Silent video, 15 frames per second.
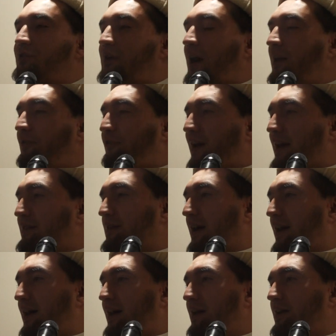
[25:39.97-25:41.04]

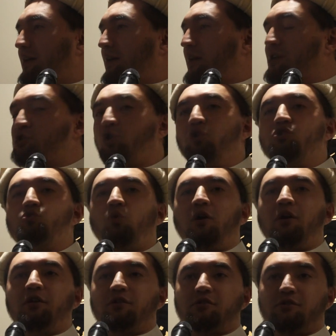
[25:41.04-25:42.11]
Al-Fatiha is whose
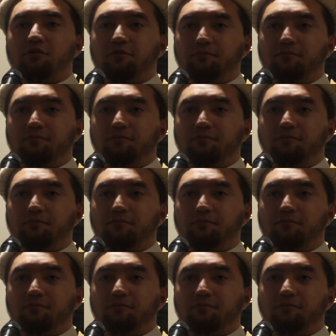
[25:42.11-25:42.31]
words?